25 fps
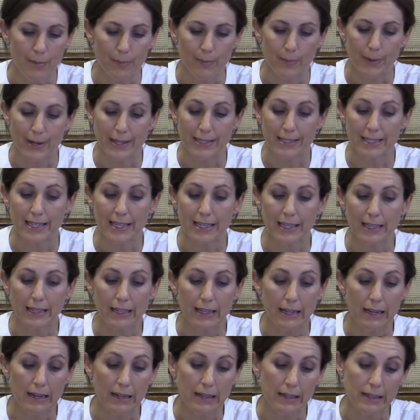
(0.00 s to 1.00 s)

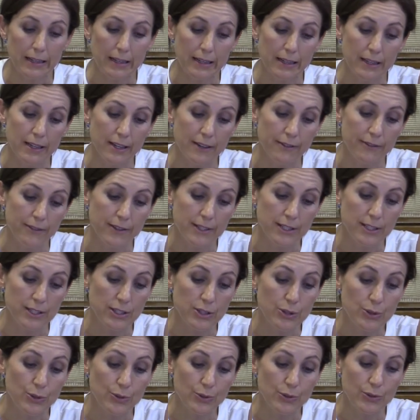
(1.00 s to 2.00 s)
particularly if it's
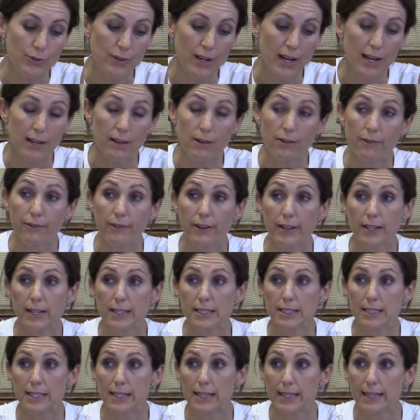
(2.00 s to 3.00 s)
due to lack of
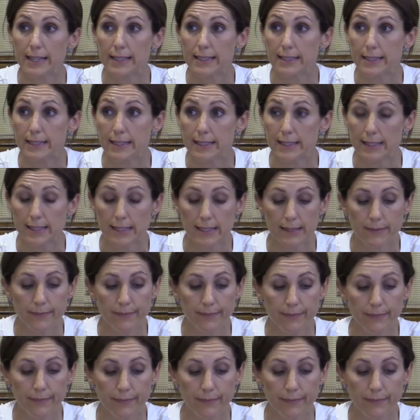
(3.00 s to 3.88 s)
financial literacy.